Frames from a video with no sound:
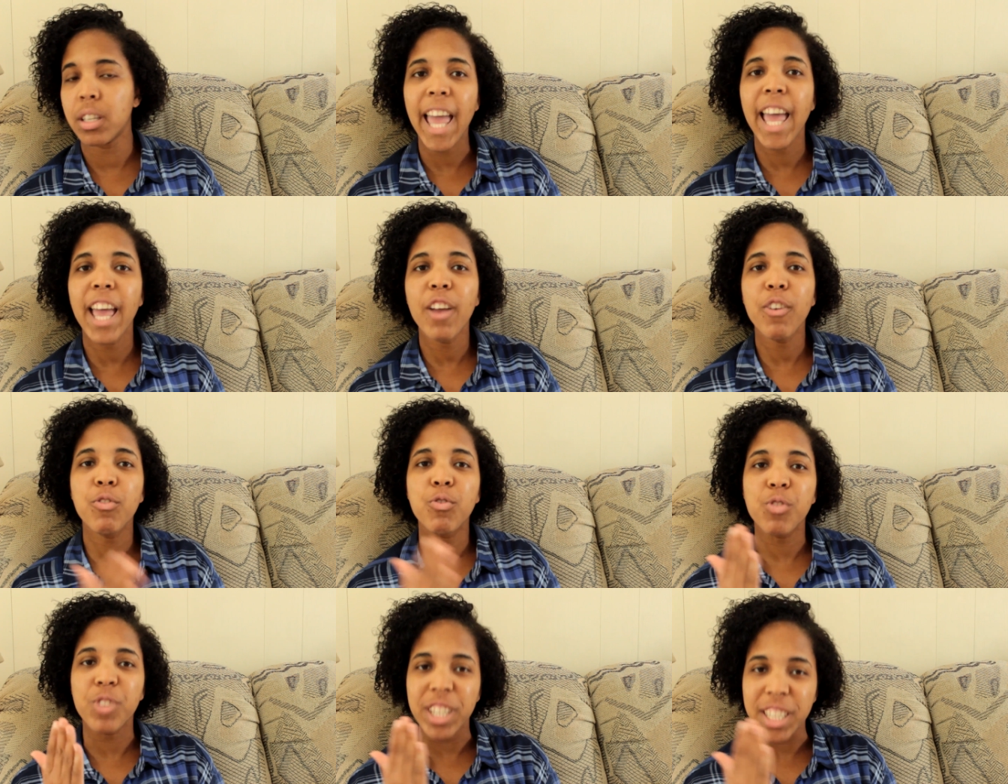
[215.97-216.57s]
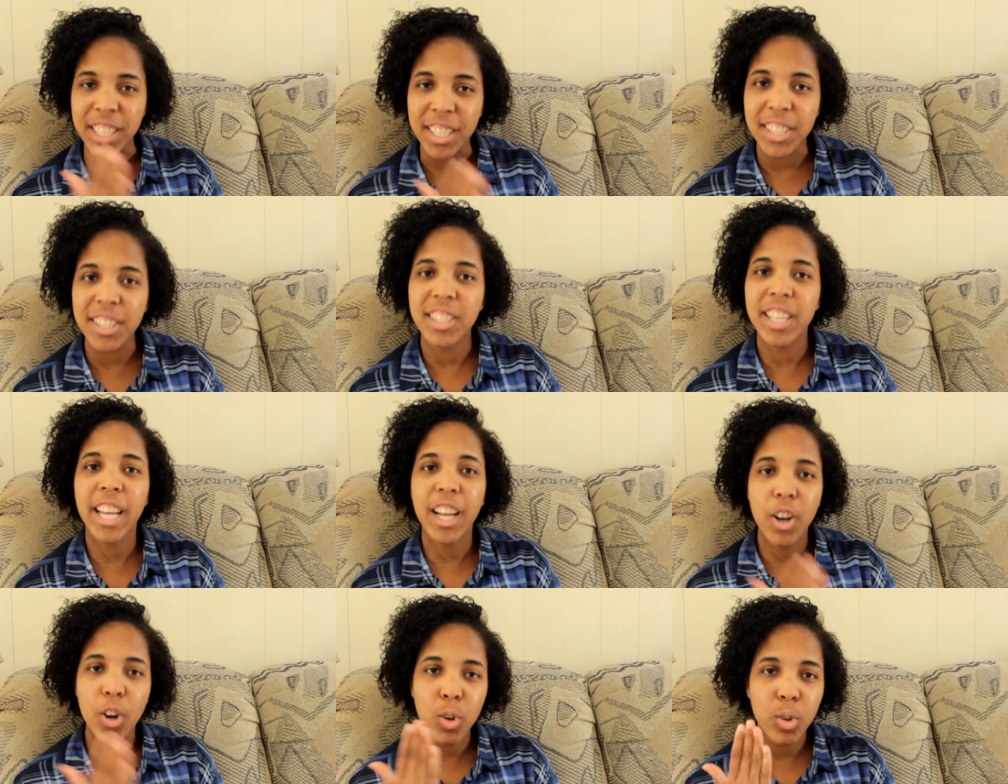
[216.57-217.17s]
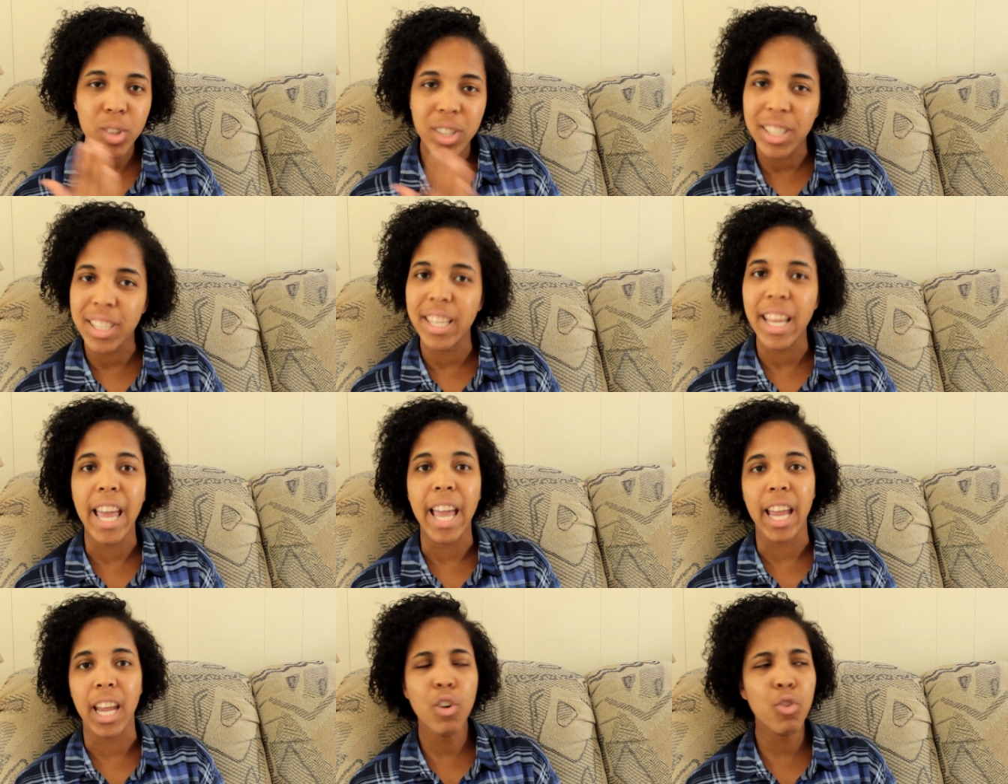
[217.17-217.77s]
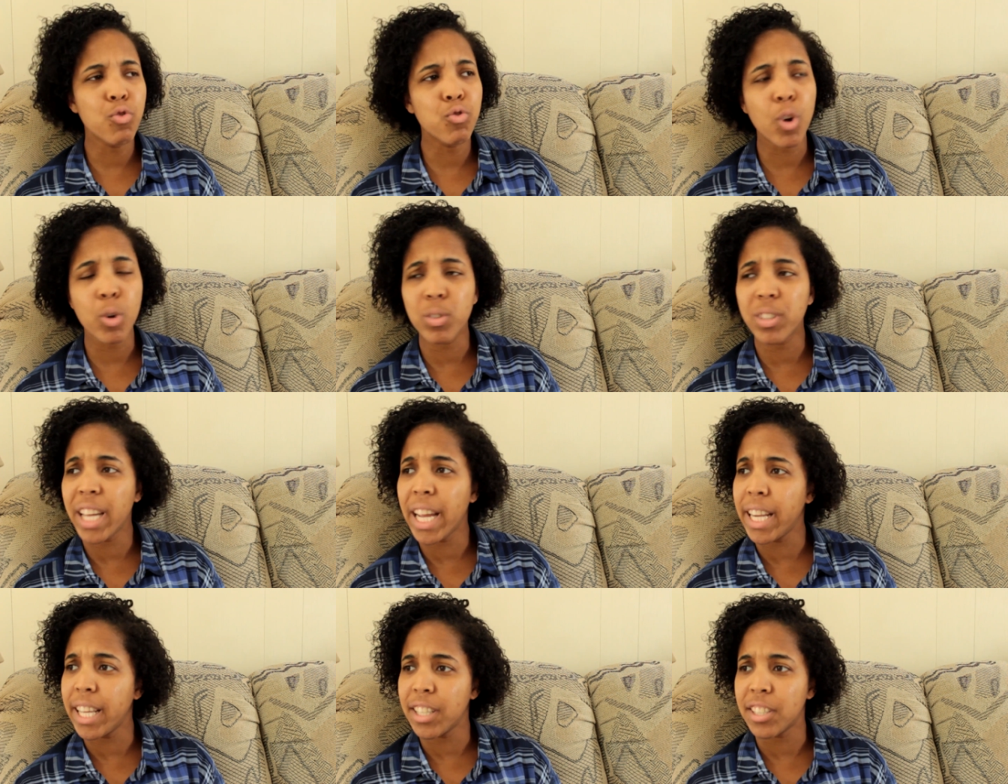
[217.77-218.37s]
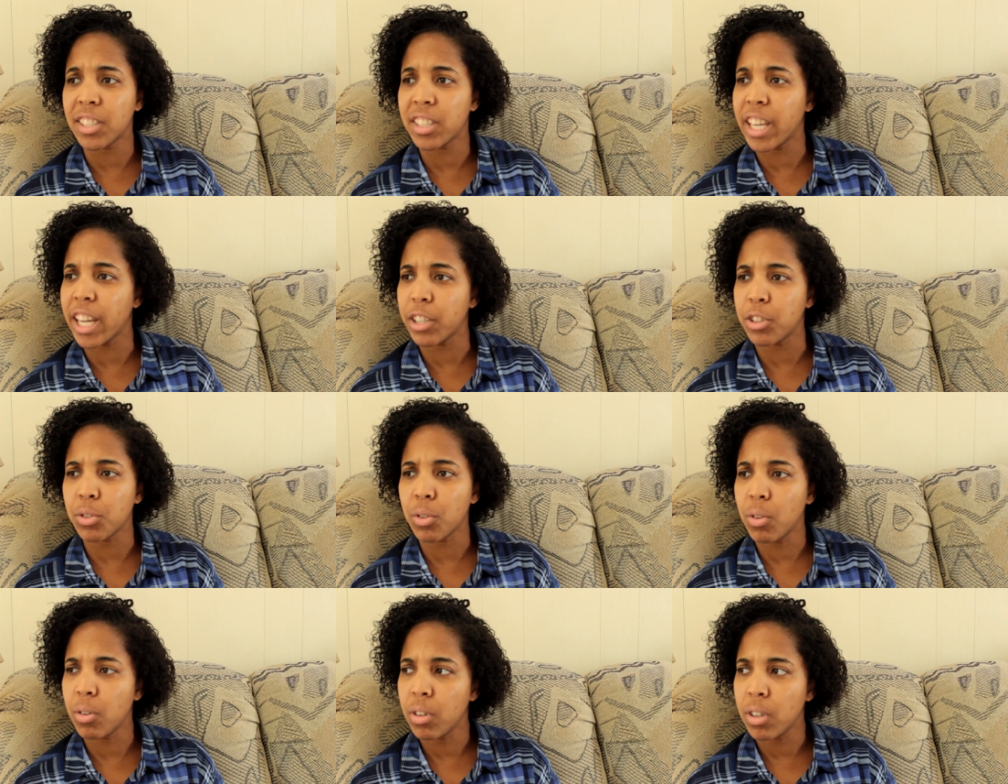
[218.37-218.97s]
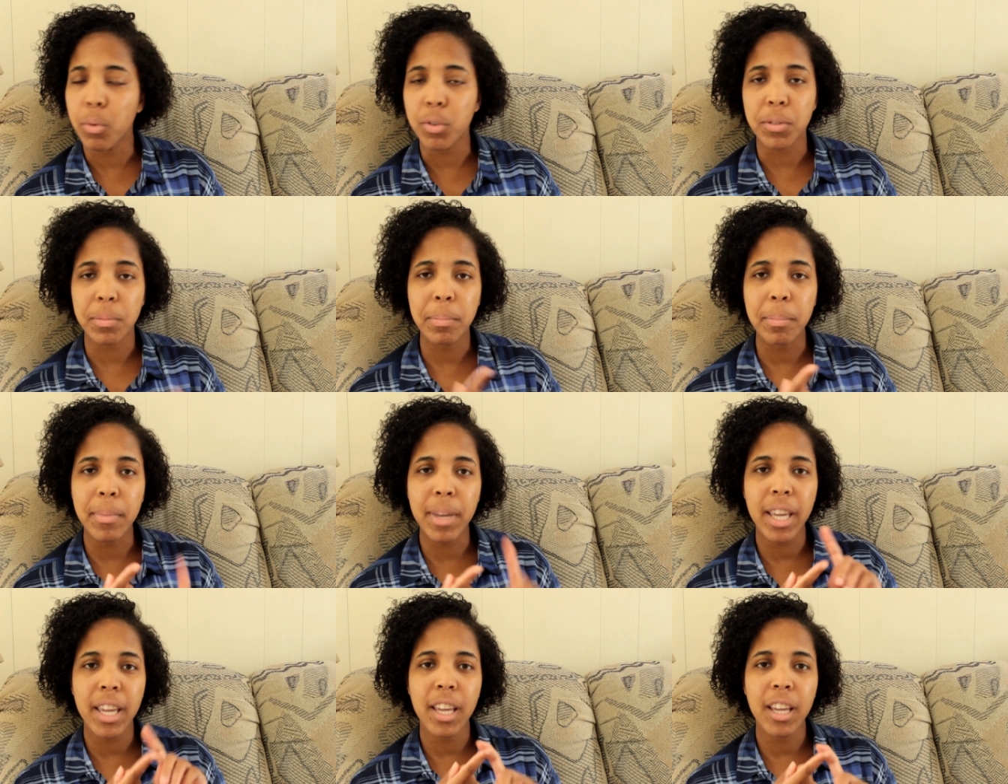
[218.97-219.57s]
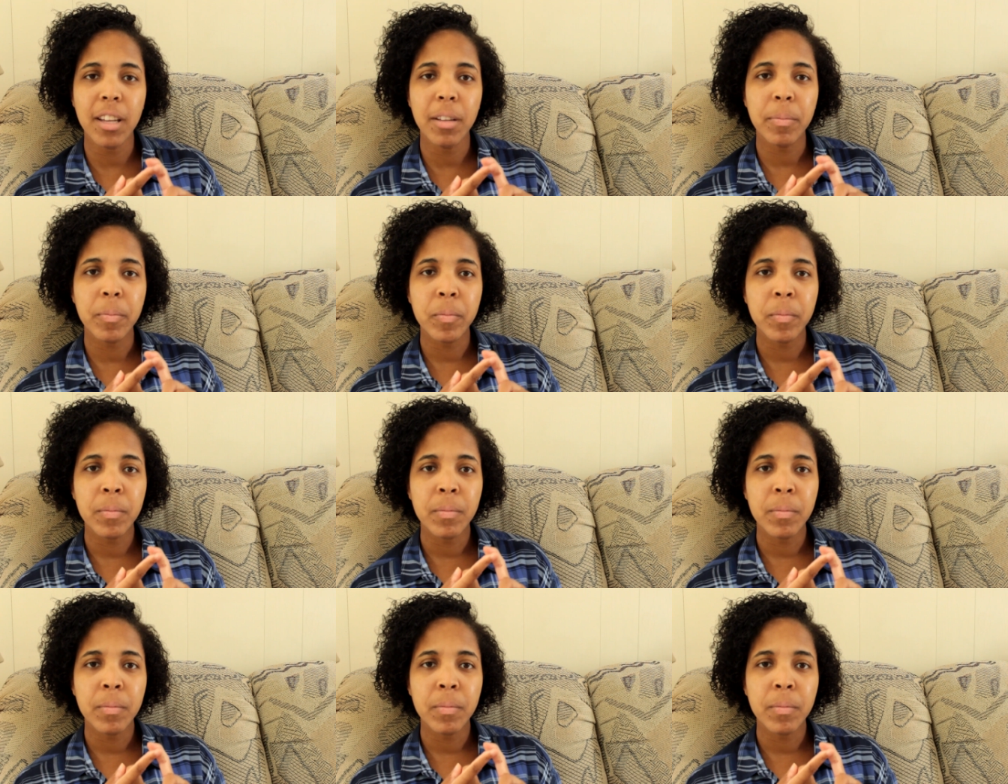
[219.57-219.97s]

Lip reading: Every single day. No rotating schedule. It was me,